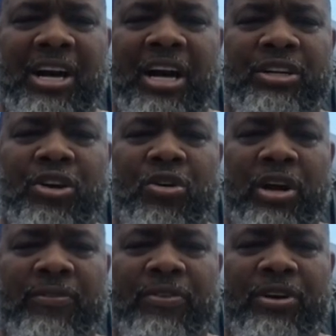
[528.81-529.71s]

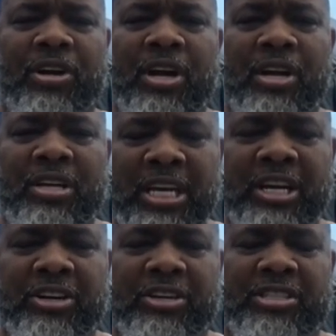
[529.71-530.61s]
ongoing for
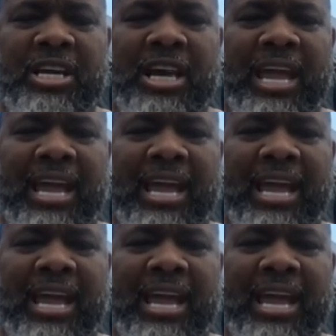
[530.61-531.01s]
years.